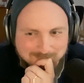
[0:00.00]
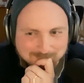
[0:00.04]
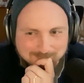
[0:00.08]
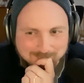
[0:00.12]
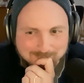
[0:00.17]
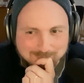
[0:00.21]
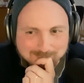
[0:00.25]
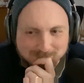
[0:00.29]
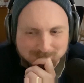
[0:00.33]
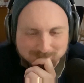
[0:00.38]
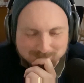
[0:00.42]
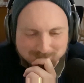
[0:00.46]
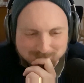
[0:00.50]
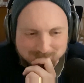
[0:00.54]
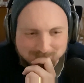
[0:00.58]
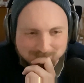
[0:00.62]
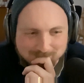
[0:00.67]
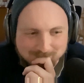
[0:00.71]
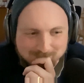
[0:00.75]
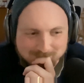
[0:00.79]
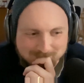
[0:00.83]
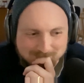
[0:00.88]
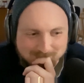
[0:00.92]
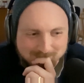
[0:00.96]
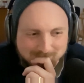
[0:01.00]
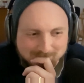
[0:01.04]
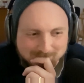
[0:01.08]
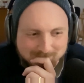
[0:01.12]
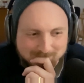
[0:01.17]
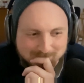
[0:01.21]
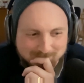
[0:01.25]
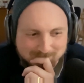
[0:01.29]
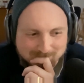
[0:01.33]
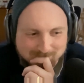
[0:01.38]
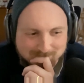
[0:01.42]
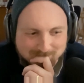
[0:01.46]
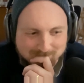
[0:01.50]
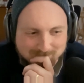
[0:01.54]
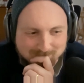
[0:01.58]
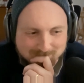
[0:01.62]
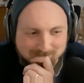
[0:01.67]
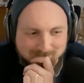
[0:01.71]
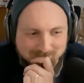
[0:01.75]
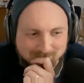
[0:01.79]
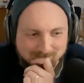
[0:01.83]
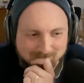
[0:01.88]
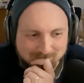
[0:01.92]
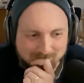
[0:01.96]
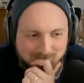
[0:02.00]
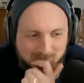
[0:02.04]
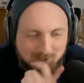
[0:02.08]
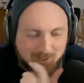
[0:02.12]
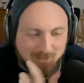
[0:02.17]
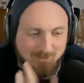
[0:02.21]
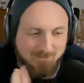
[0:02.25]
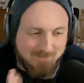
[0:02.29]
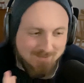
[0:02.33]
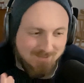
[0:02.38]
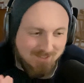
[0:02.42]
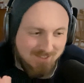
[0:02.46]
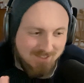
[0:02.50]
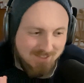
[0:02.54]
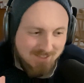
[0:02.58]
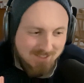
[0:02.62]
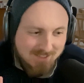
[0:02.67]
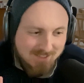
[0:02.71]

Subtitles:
Mm-hmm. Well, you know, likes